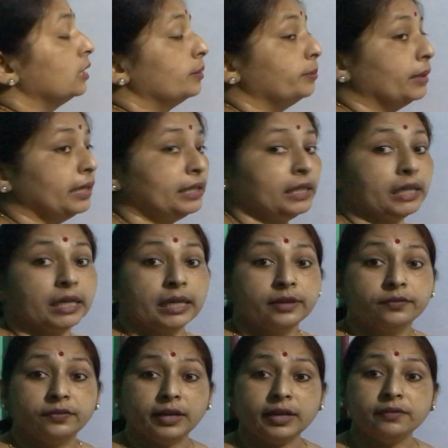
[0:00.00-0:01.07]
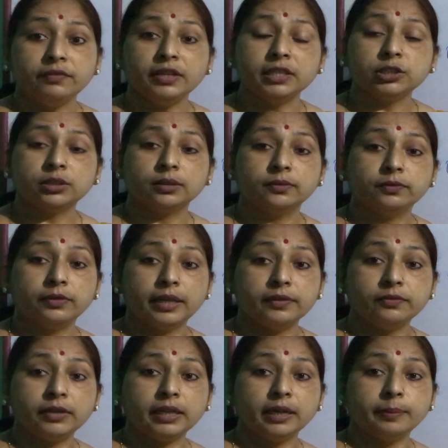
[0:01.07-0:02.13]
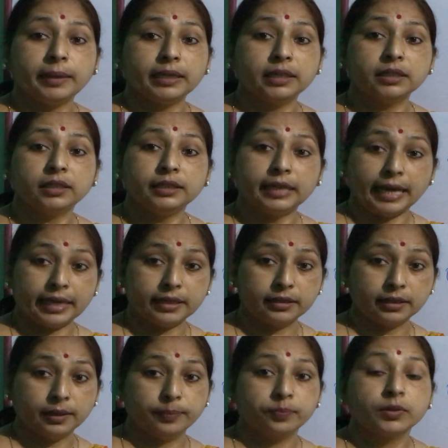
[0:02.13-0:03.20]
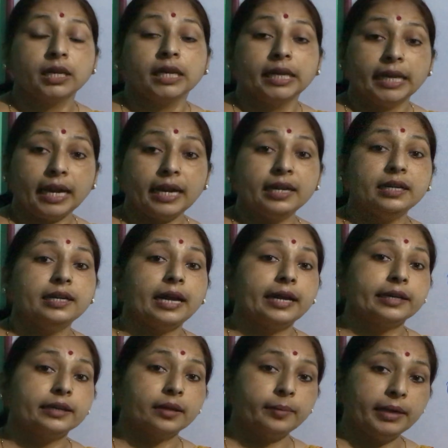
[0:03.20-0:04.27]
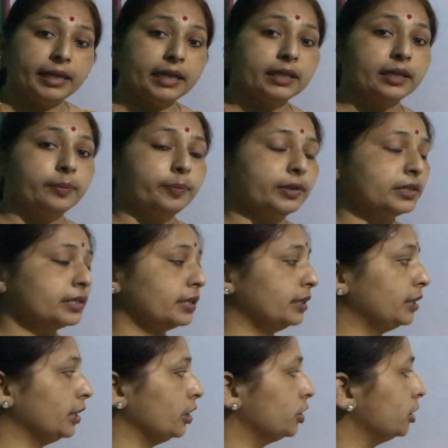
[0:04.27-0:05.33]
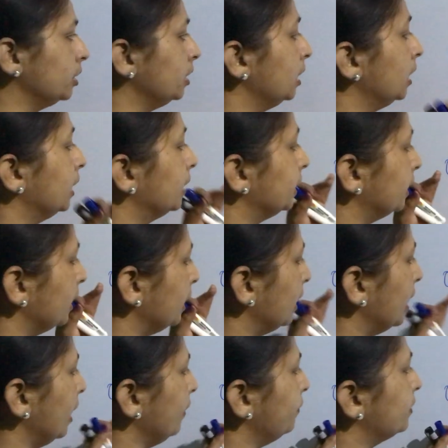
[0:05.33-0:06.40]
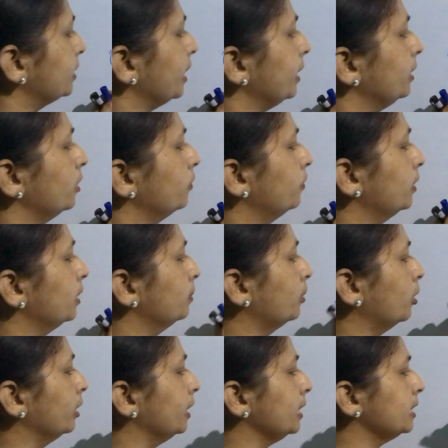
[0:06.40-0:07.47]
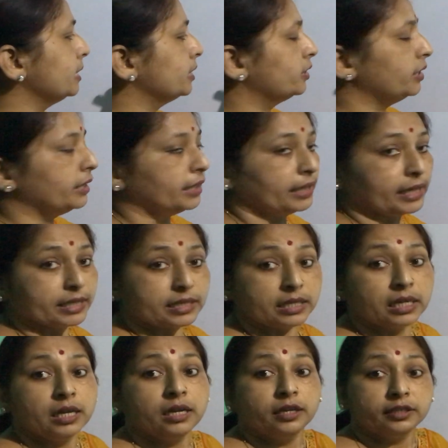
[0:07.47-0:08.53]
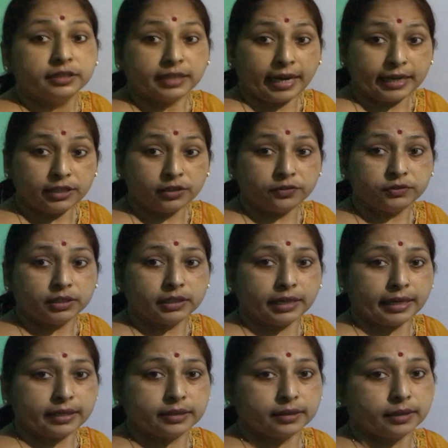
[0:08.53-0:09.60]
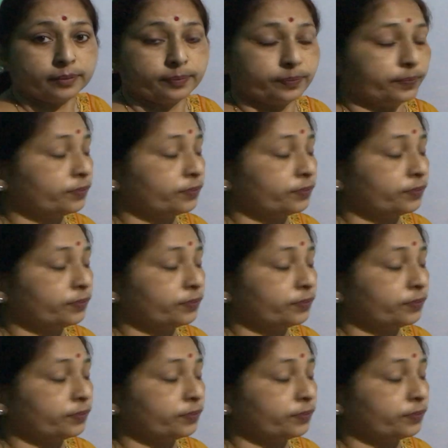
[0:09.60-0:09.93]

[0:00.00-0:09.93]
But when we are making a diagram, in diagrammatic representation, the left side of our body is written as right of the diagram.